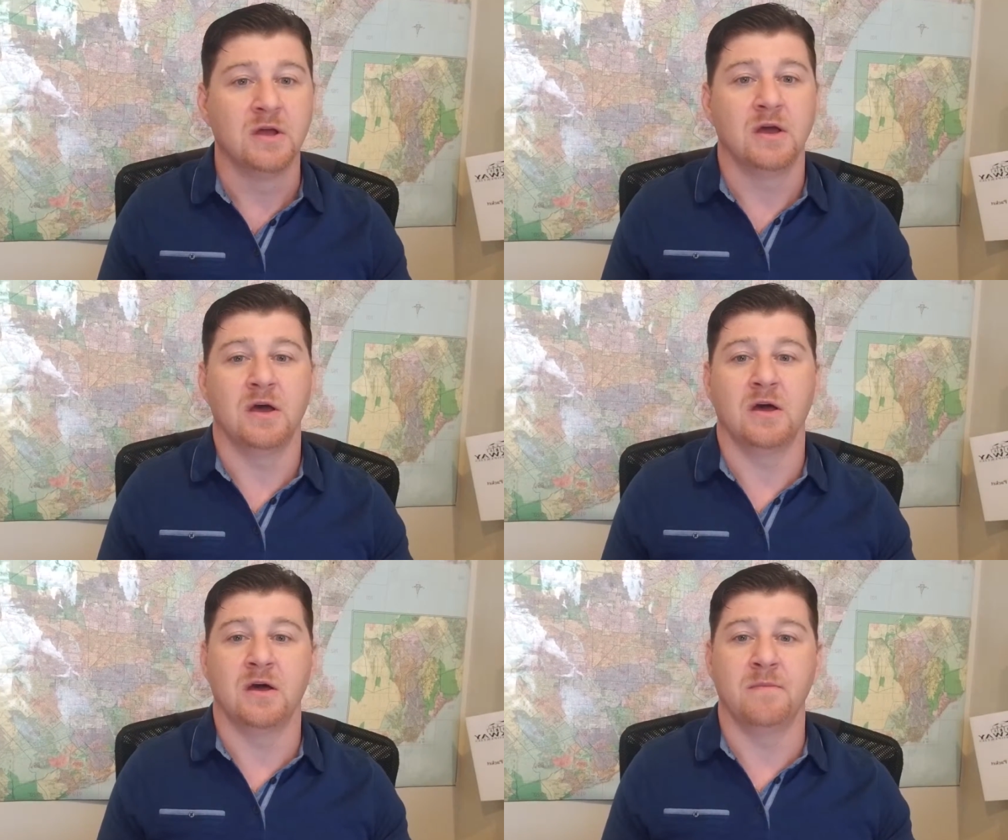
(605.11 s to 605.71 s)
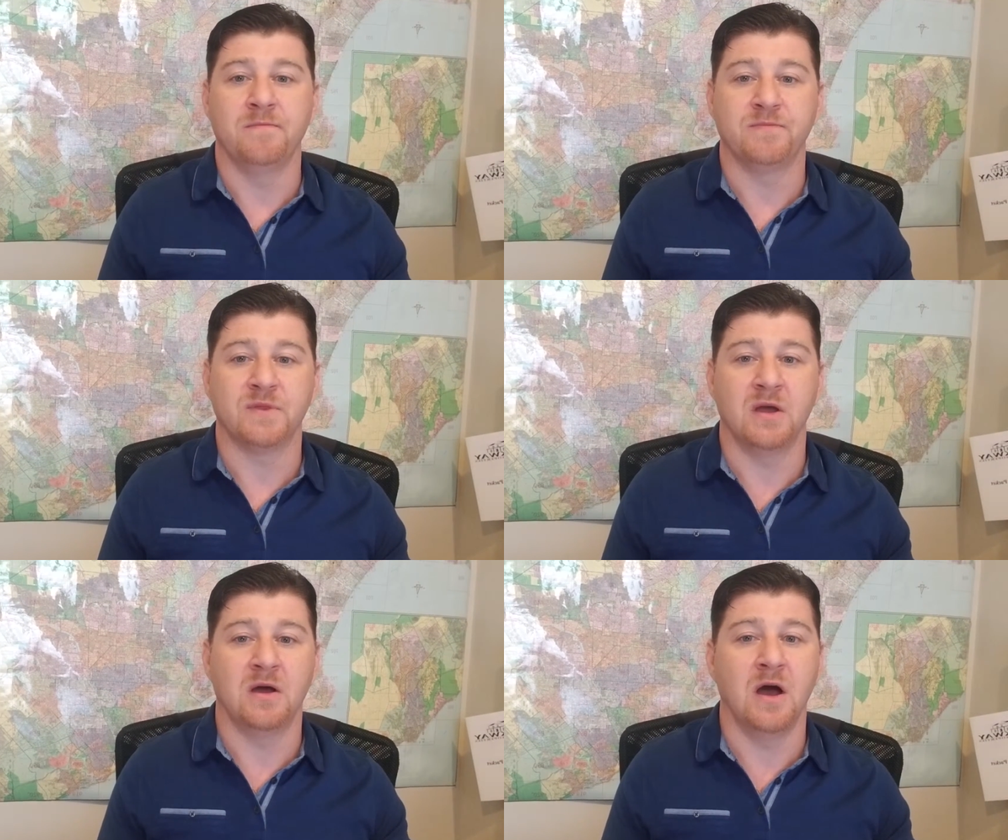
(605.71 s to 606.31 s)

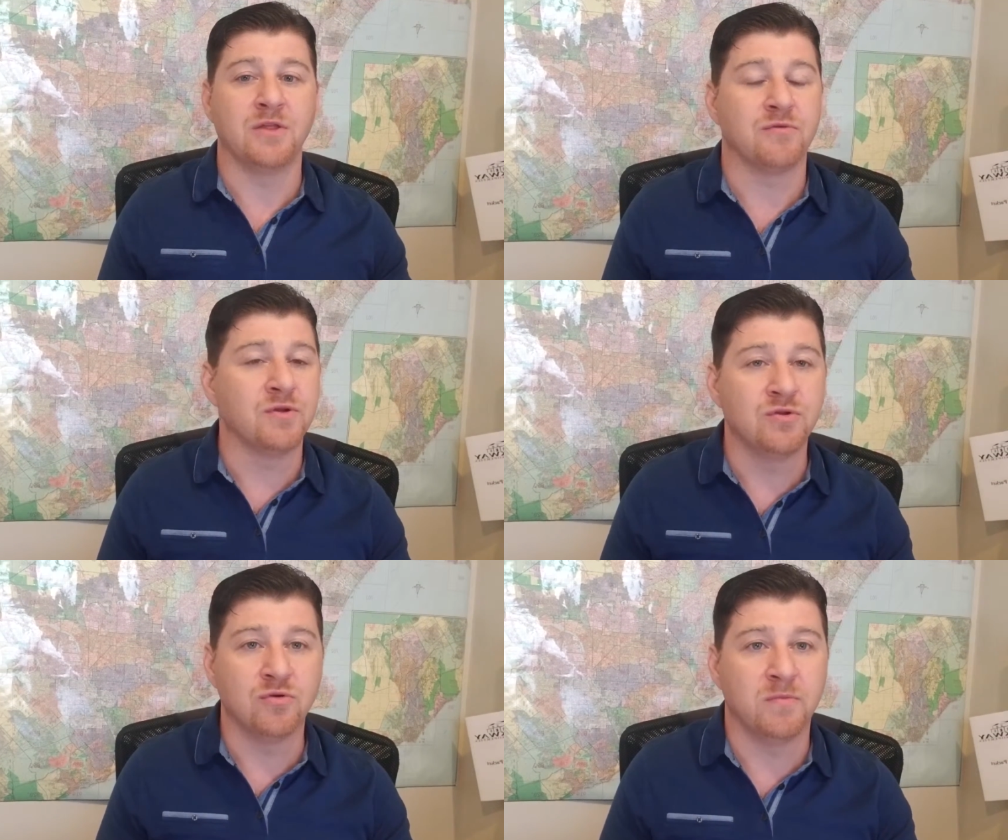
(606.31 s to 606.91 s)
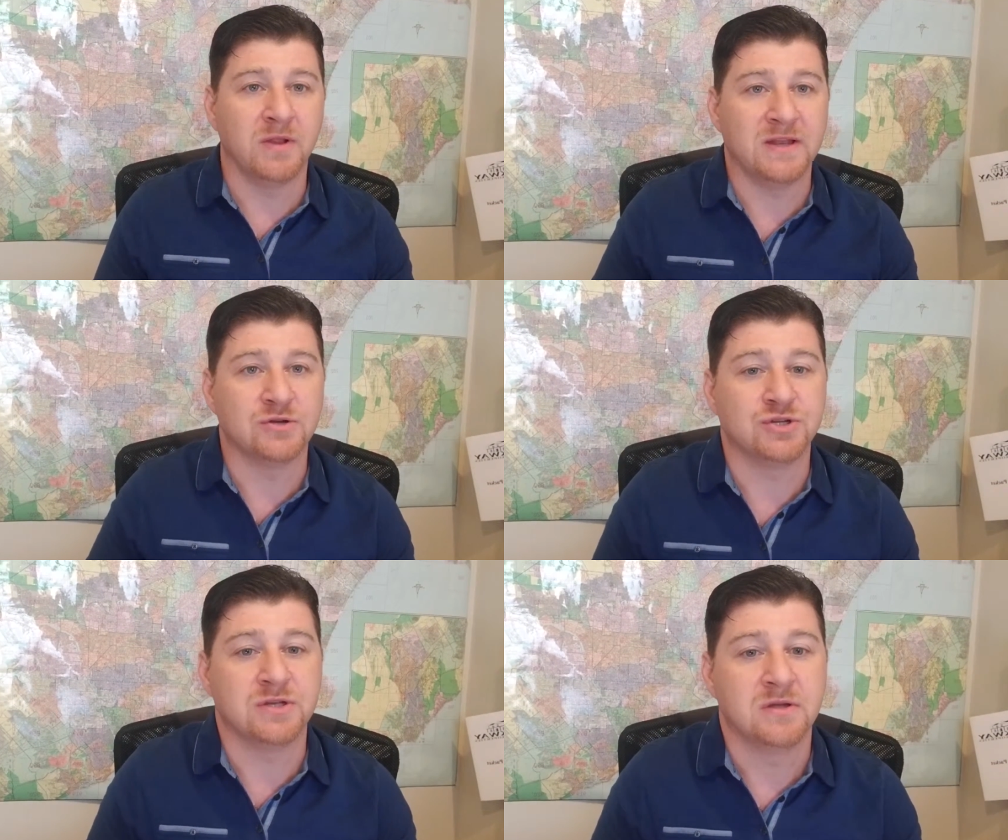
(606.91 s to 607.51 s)
other renewable
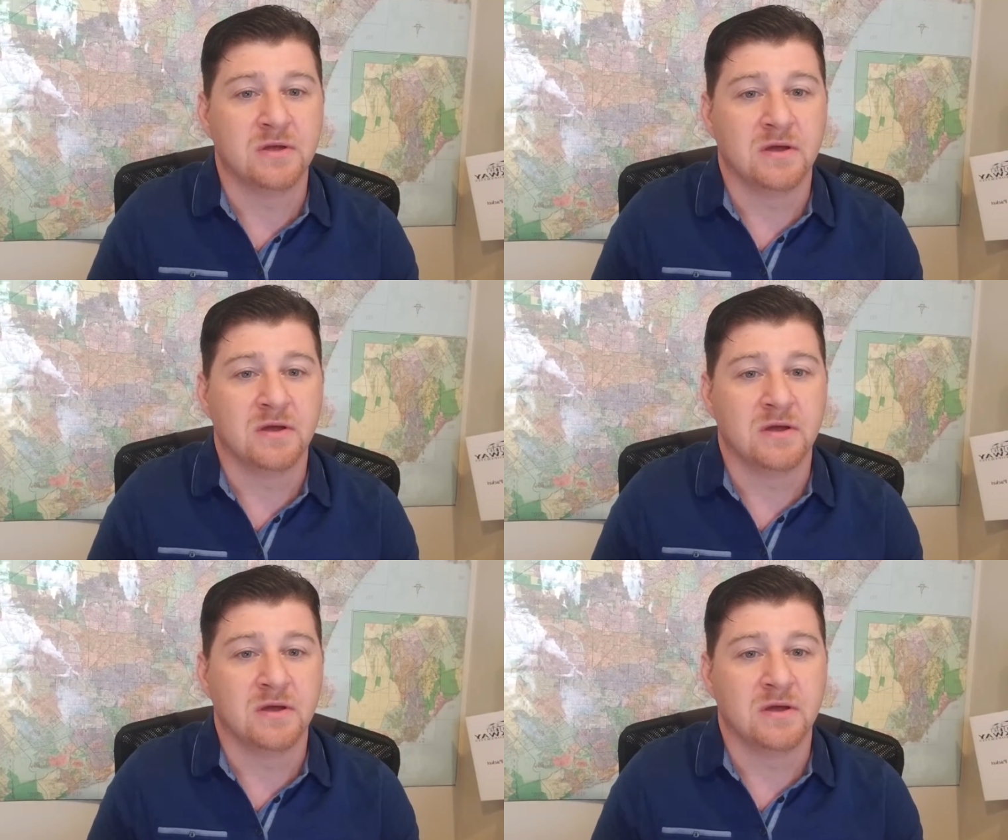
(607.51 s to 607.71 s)
energy